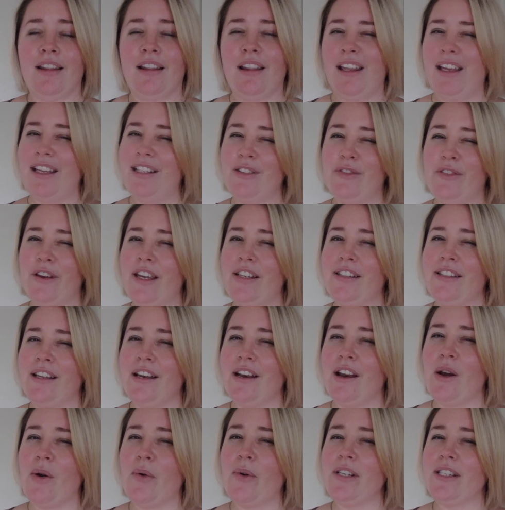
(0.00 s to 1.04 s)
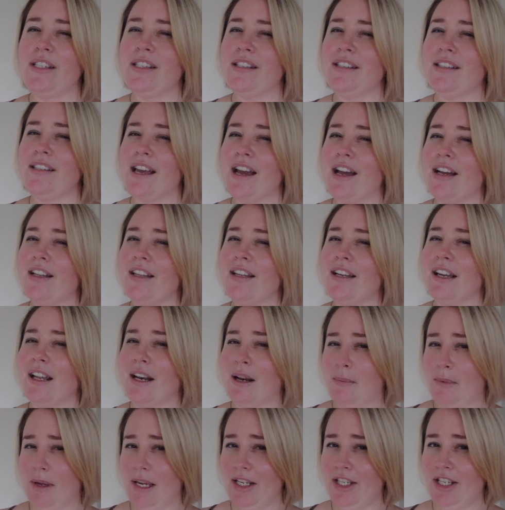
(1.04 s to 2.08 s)
let's face it, no one's exactly going
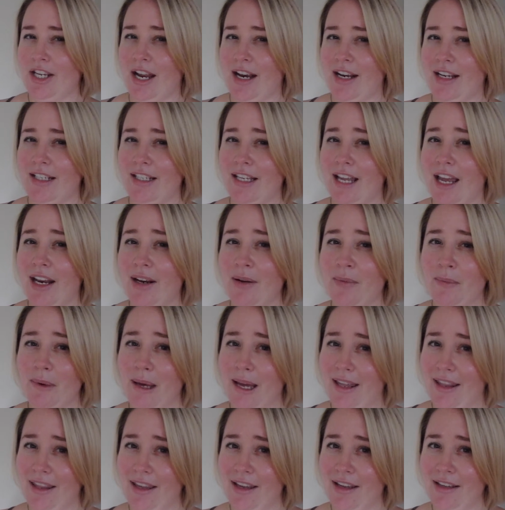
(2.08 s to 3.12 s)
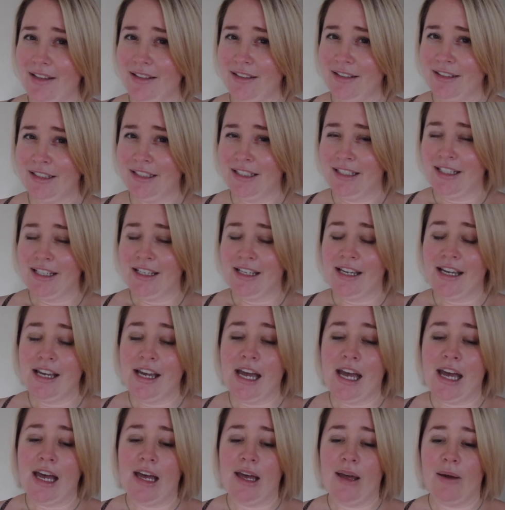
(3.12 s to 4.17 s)
to be Channing Tatum, are they?
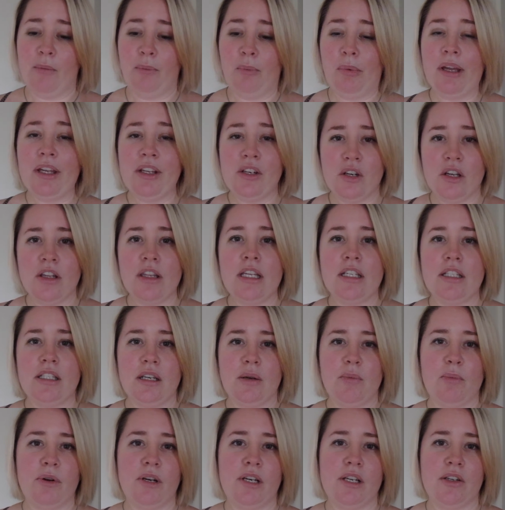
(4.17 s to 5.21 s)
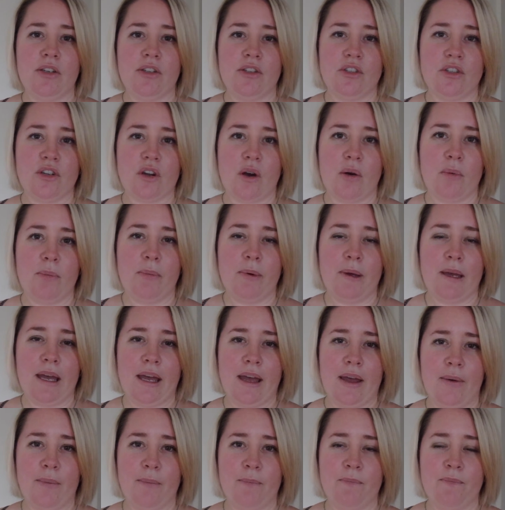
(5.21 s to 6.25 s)
But you know, they did a pretty good job.
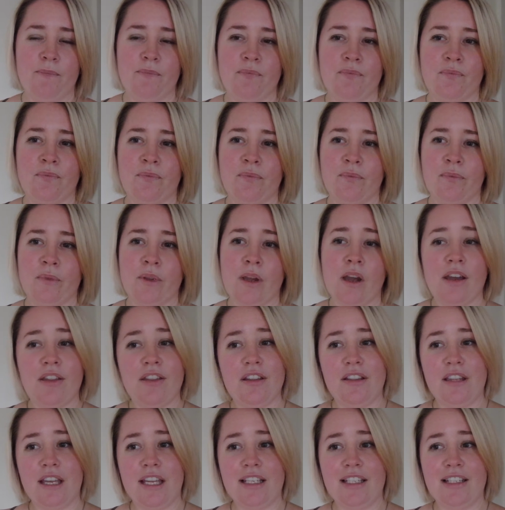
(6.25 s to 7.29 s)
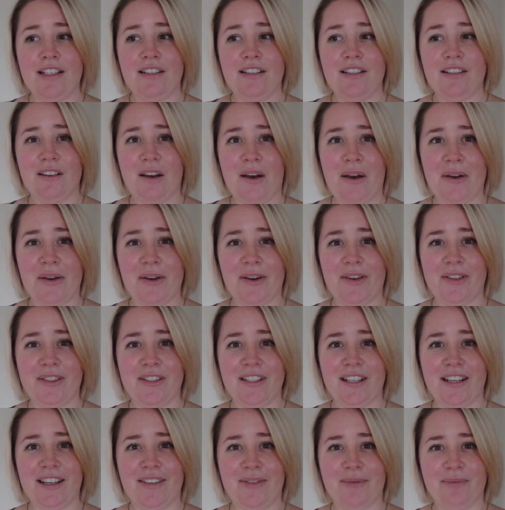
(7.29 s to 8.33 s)
I think they did. I
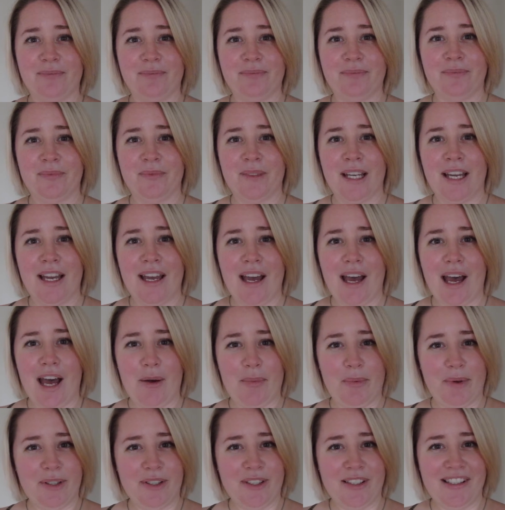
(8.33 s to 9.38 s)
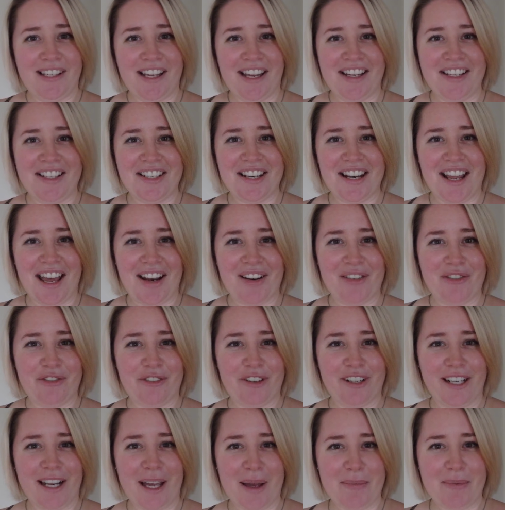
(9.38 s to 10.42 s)
got up on stage and had a
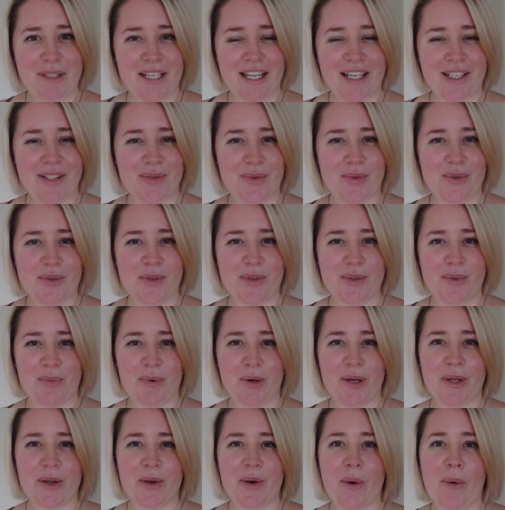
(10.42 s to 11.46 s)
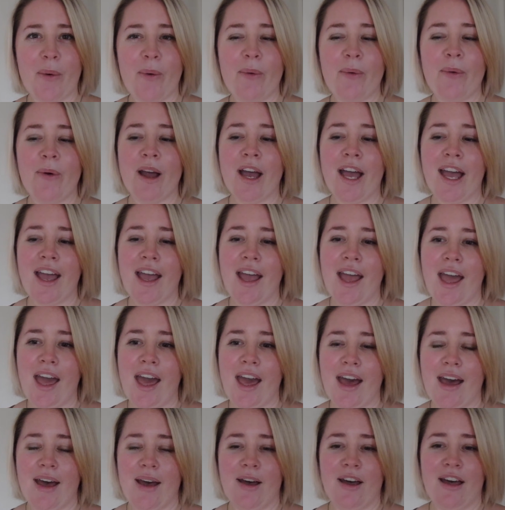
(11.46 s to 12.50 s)
free lap dance, which was pretty cool.
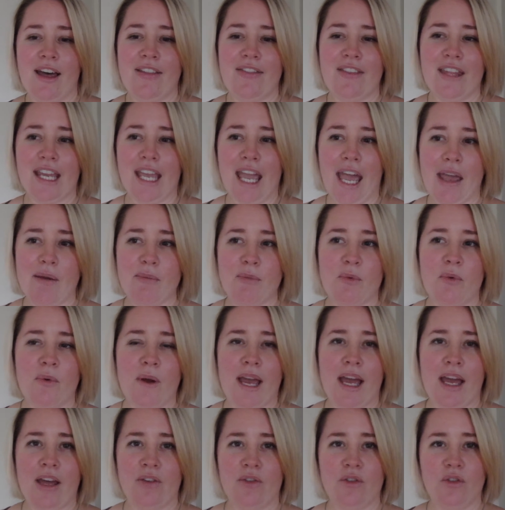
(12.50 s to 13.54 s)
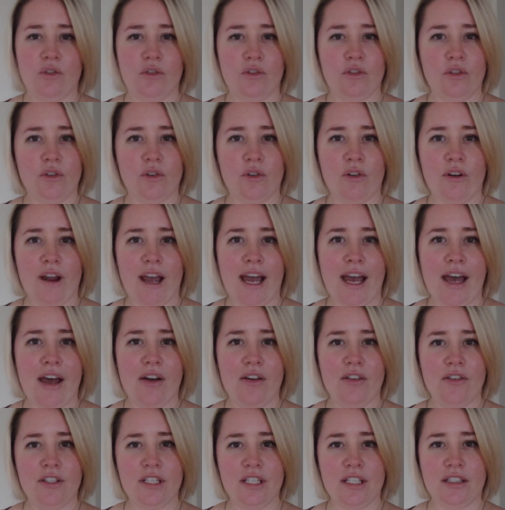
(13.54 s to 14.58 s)
And they came around through the
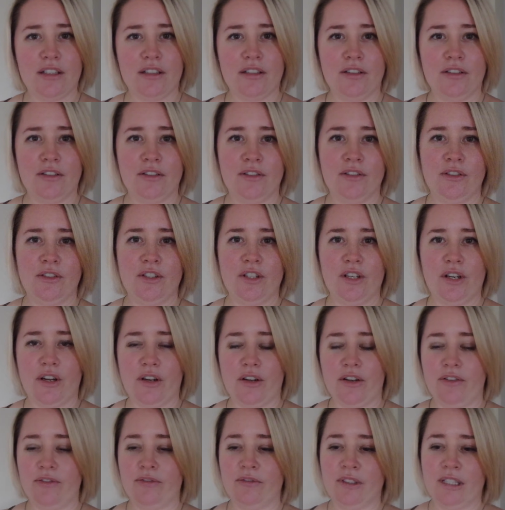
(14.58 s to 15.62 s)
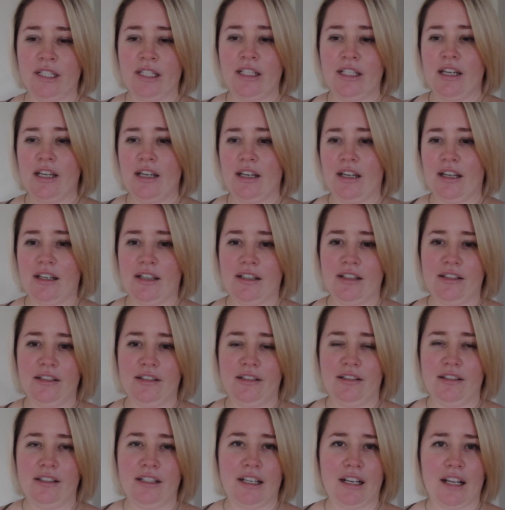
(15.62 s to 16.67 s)
crowd and, you know,
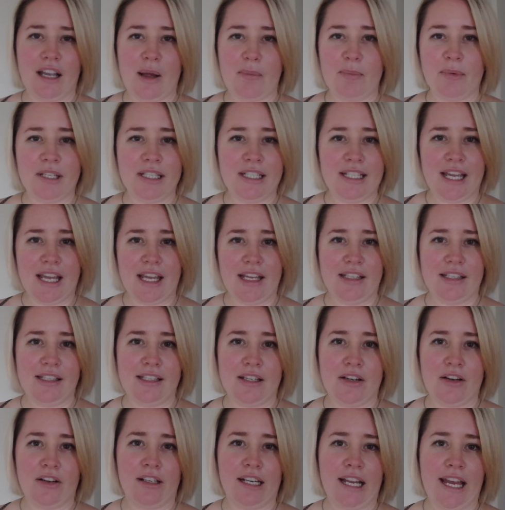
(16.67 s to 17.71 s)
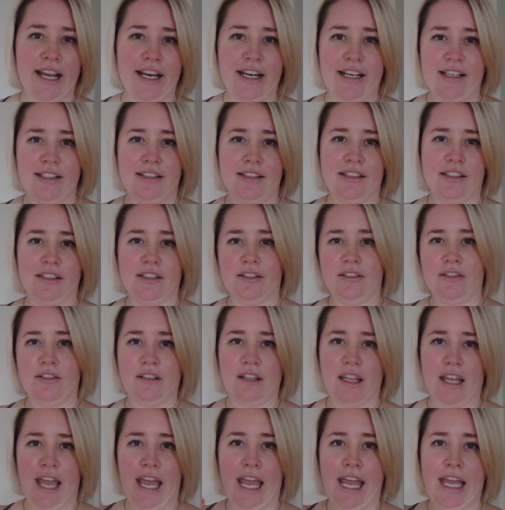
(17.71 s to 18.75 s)
did a couple of dancing on ladies and
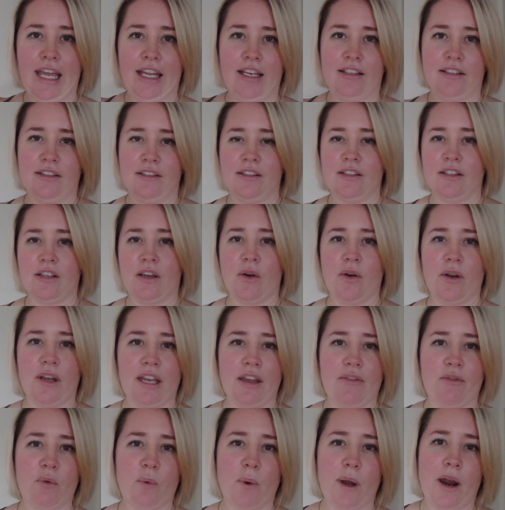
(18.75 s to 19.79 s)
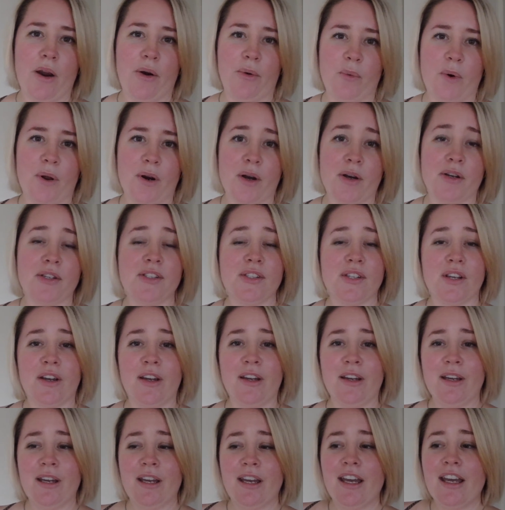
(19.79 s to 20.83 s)
the hands going everywhere and whatnot. So
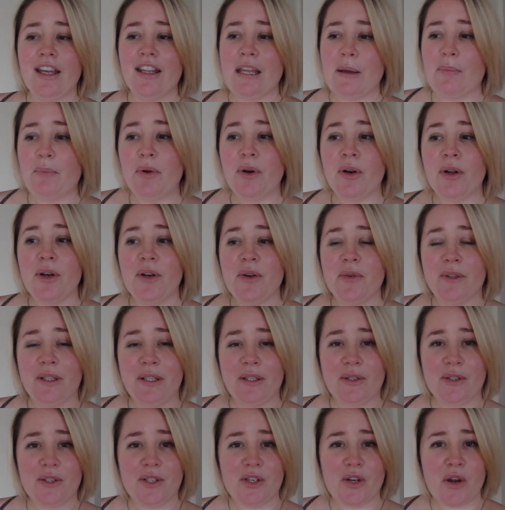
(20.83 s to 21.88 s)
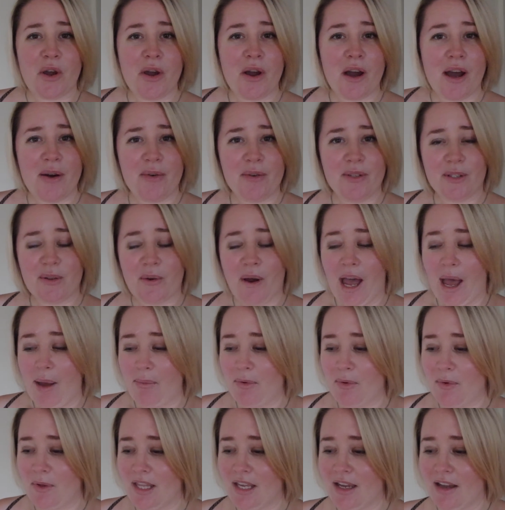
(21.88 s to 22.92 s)
they put on a really good show. I was quite
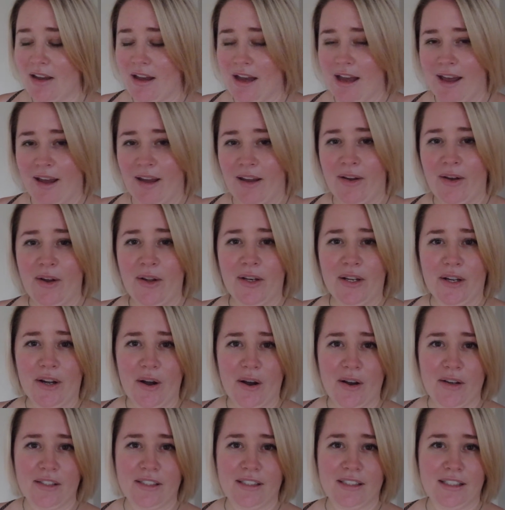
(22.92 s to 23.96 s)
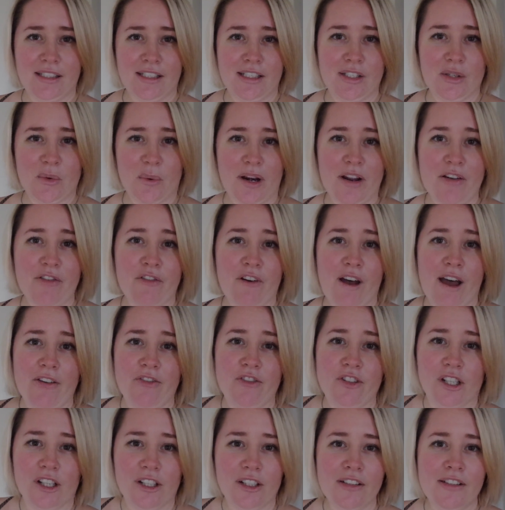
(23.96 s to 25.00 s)
happy with it. Only costed
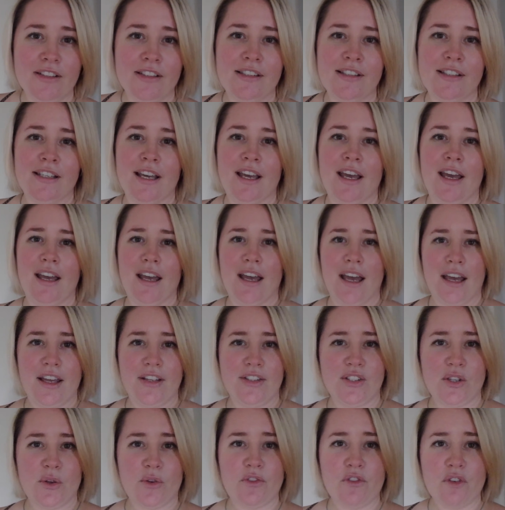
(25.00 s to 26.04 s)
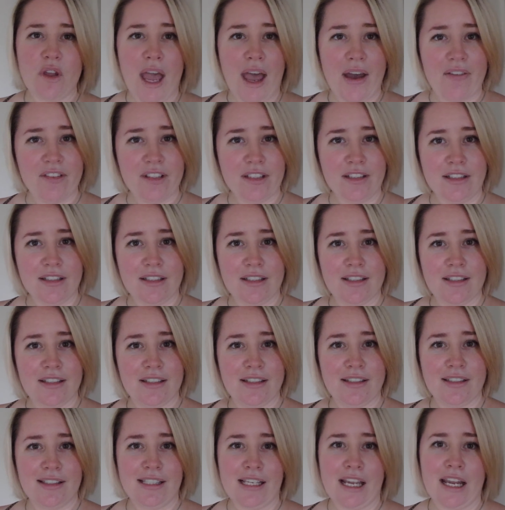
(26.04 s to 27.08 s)
$25. So if you haven't
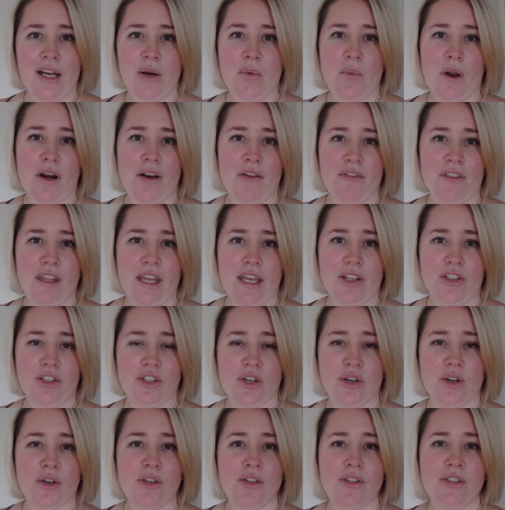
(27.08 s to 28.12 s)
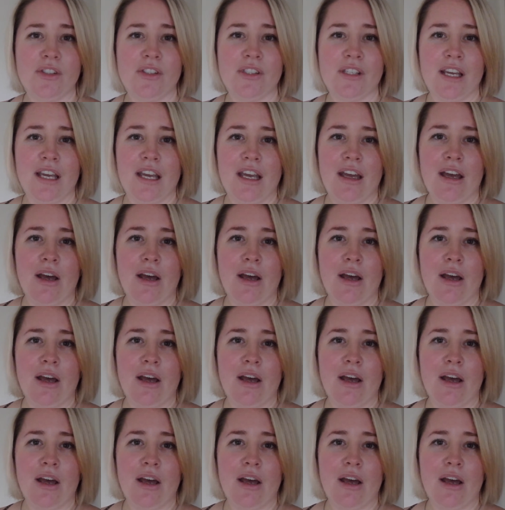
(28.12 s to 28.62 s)
seen one of their shows,